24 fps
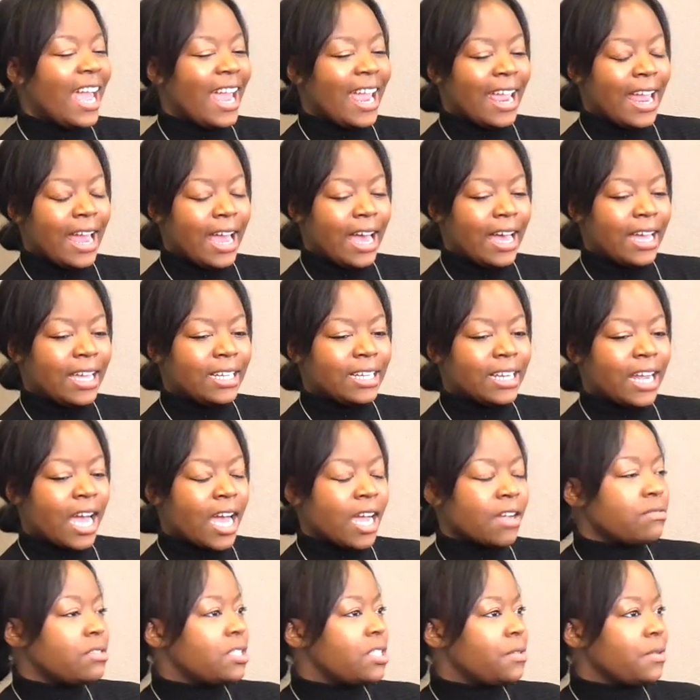And
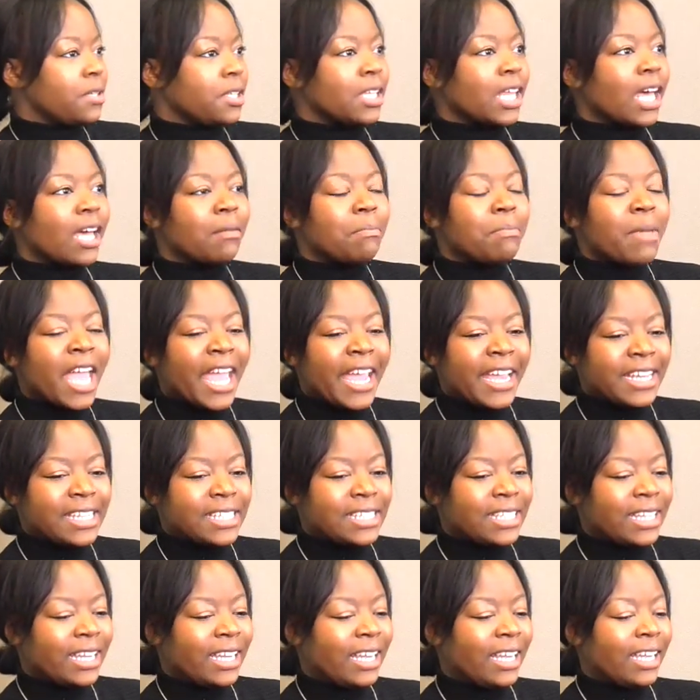I was doing a lot of
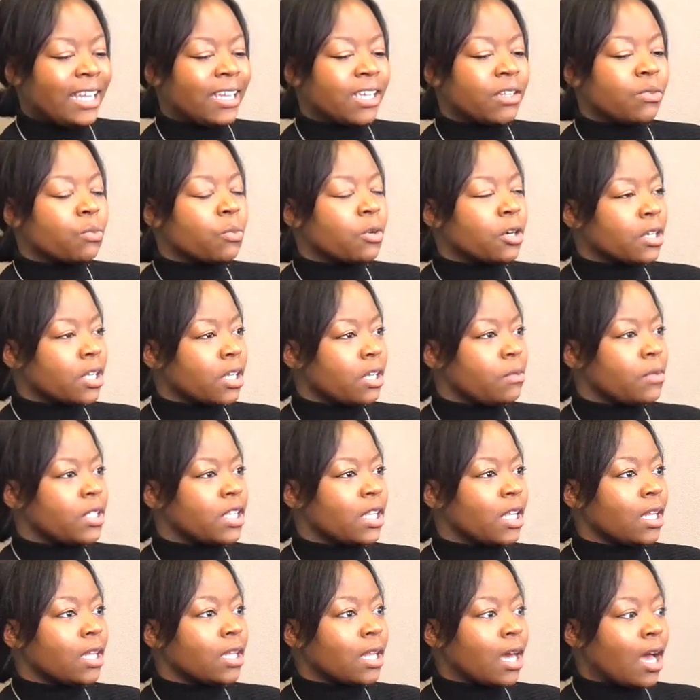painting and working
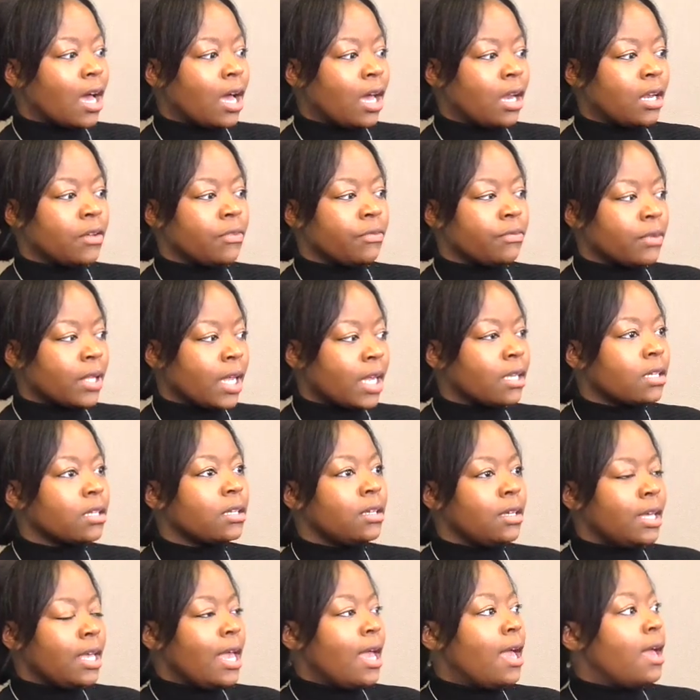with a lot of like
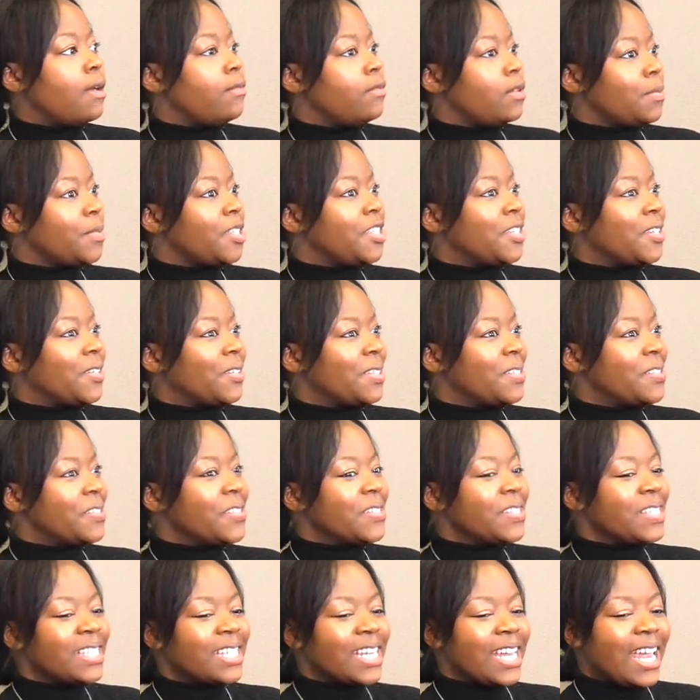heavy
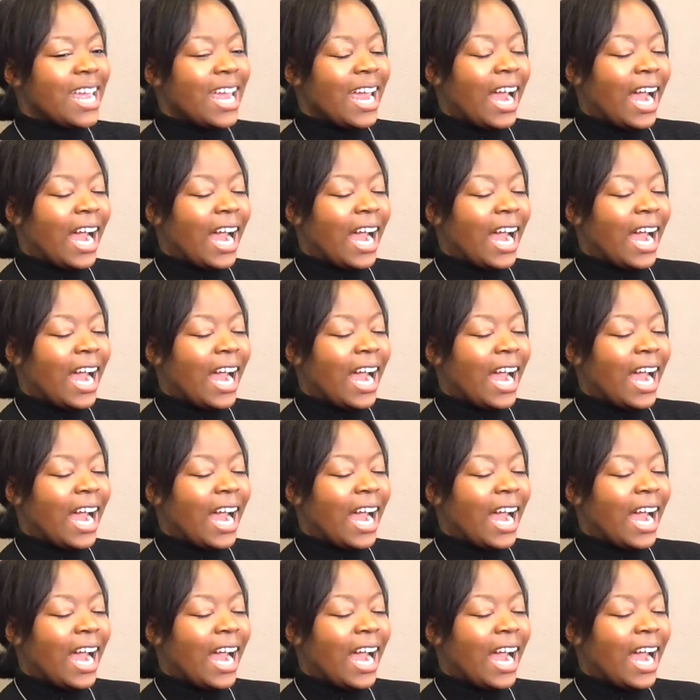materials.